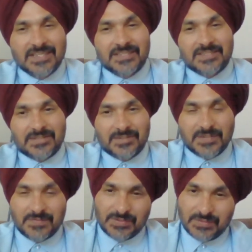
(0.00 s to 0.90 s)
So
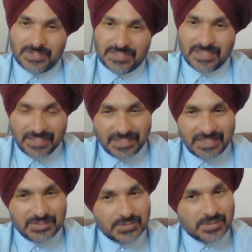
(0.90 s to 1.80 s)
if you are
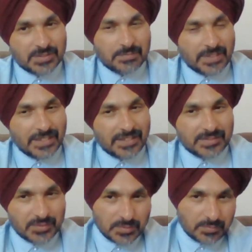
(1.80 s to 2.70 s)
thinking you are paying
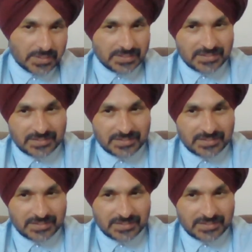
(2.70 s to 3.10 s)
too much